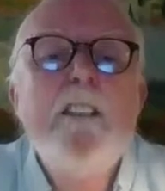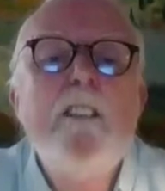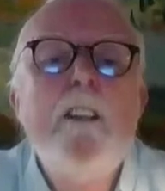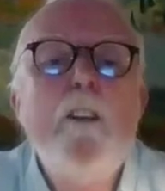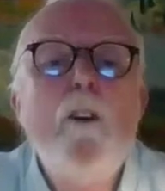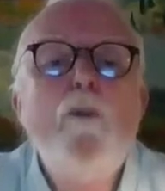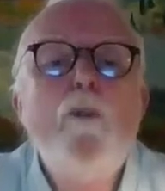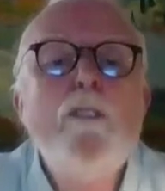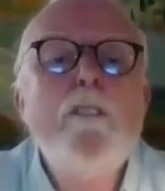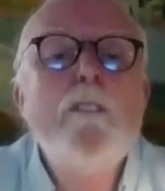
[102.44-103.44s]
Now,
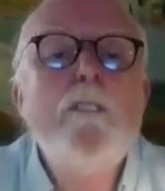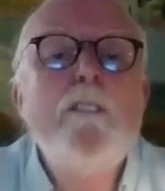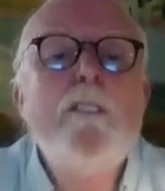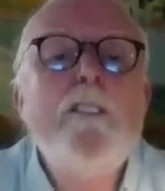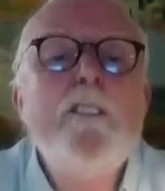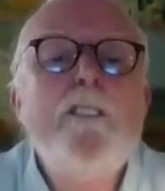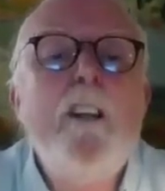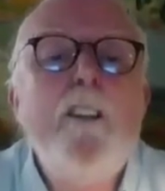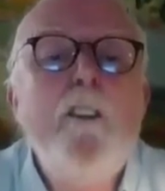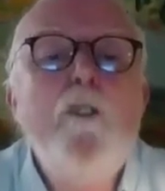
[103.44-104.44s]

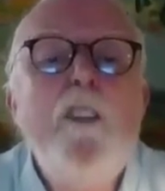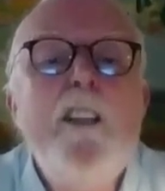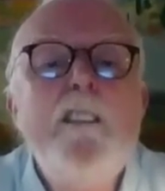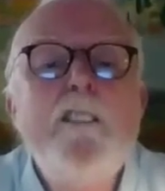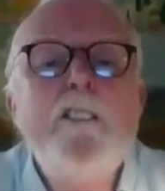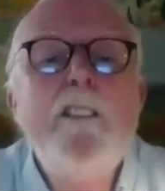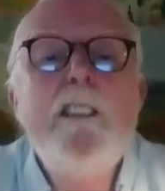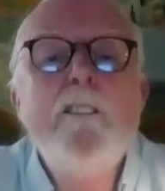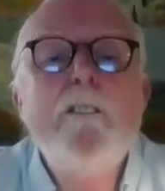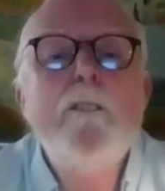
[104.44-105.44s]
though these
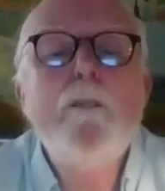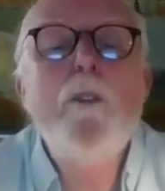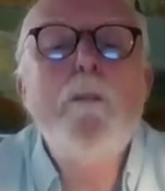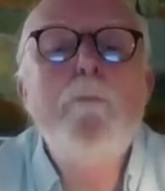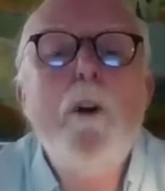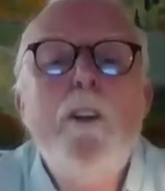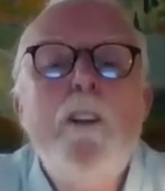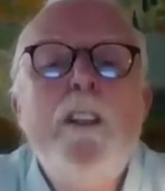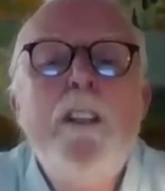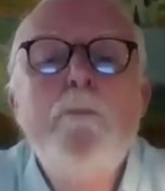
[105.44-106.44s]
three were
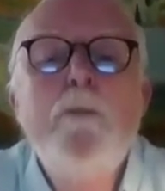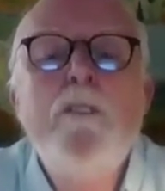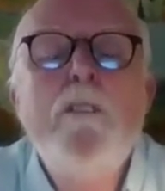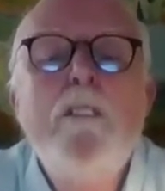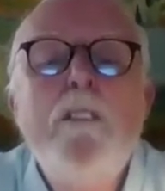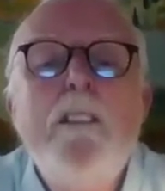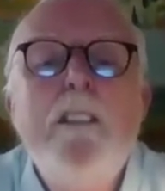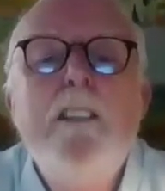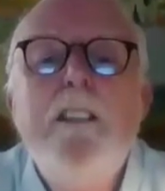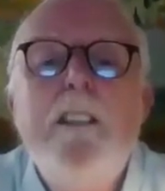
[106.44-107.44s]
border names,
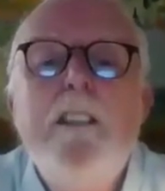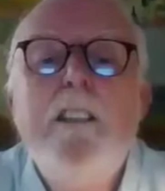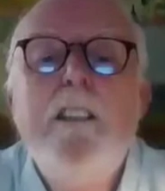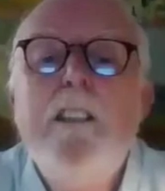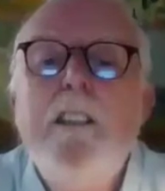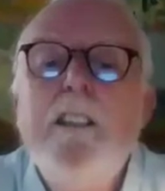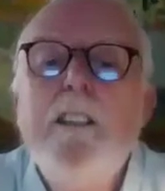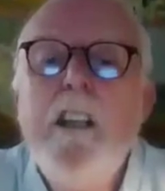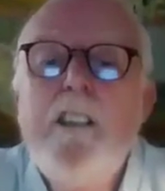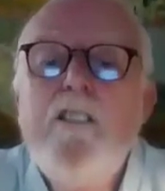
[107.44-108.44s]

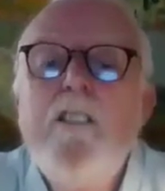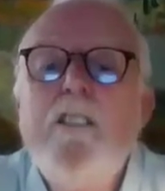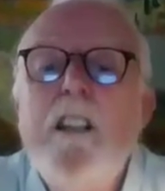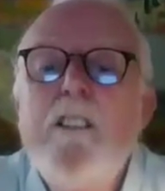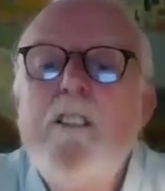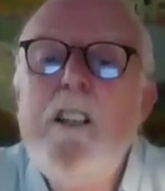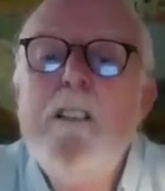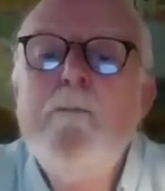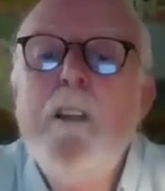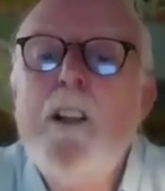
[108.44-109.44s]
Nixon and
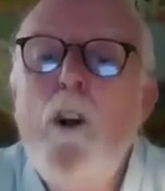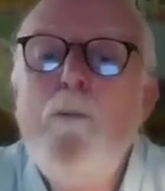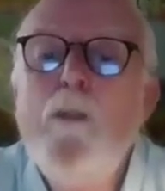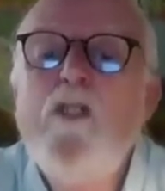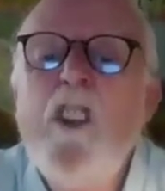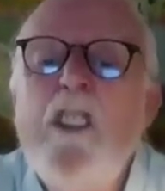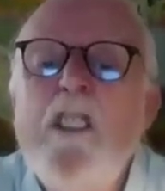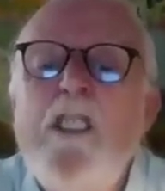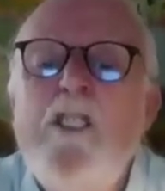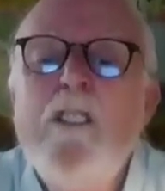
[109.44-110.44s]
Graham, and almost
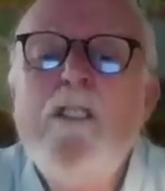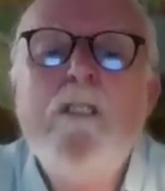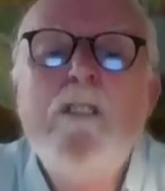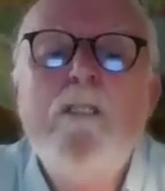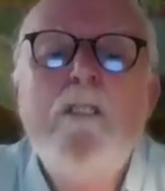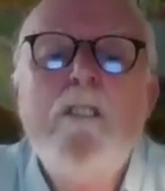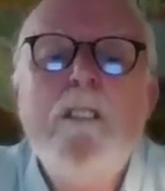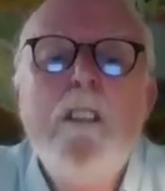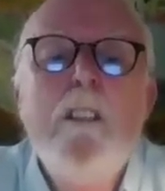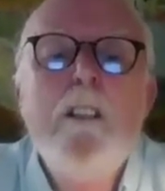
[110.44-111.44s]
certainly Johnson,
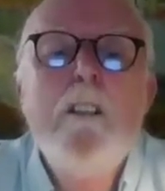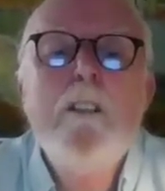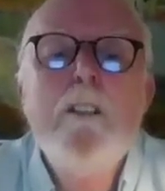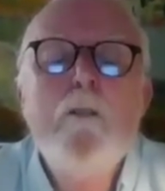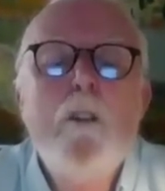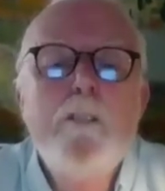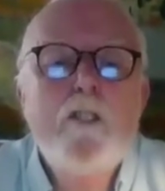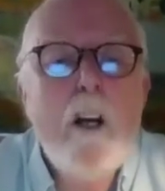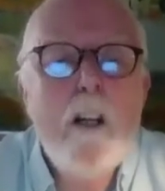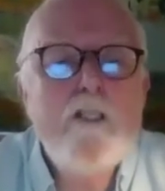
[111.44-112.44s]
were of
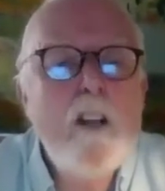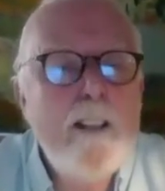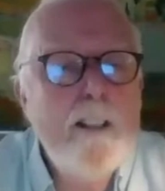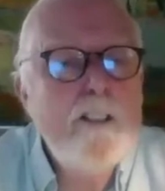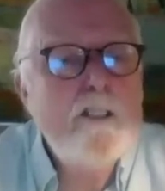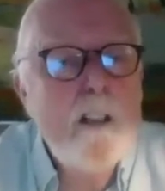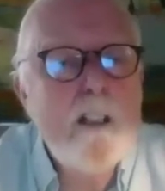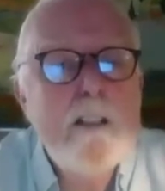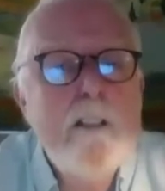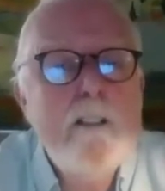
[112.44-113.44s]
Scotch-Irish
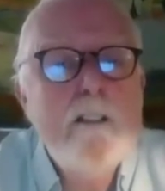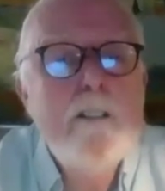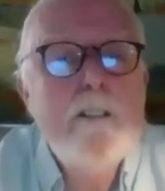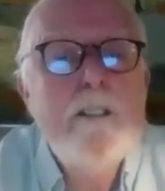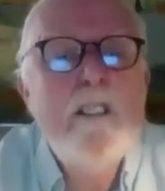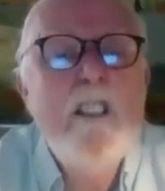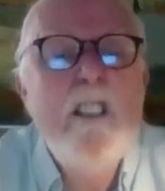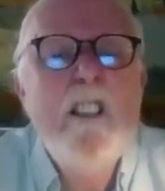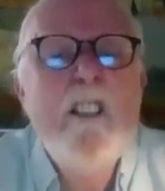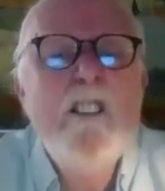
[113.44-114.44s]
stock.
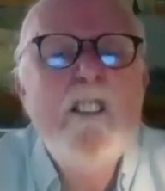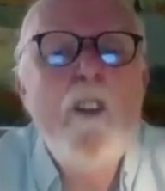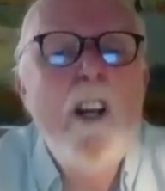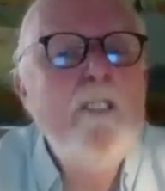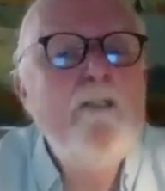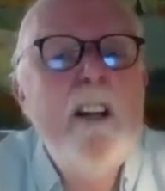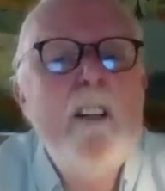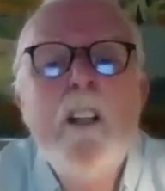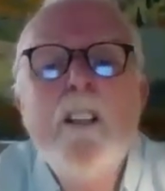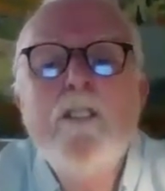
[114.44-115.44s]
So their
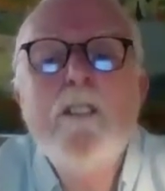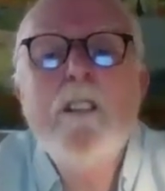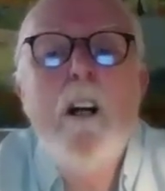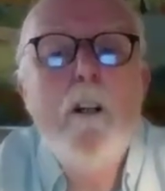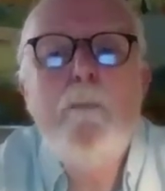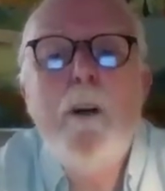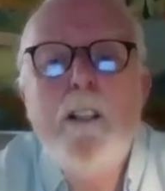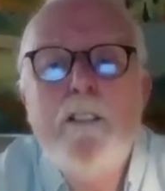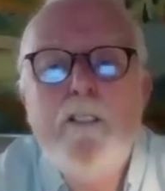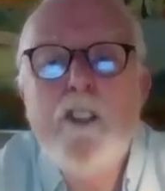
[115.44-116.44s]
families are a
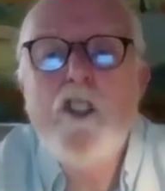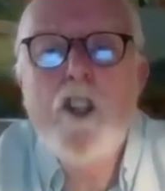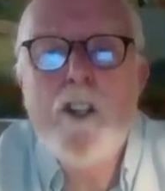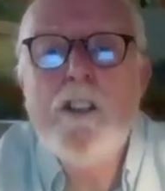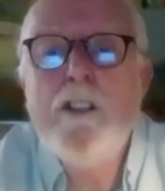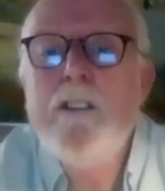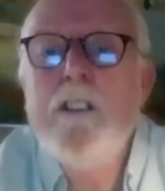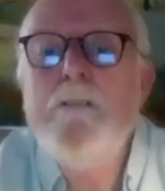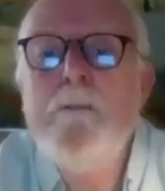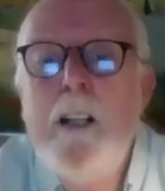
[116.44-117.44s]
part of the shudder
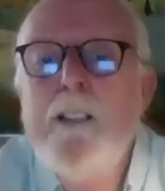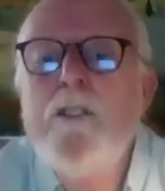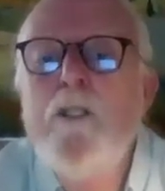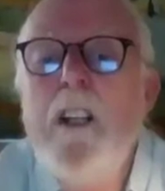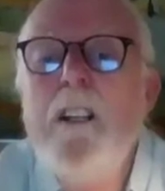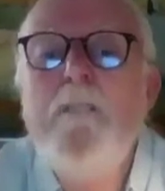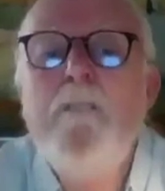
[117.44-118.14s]
of my story.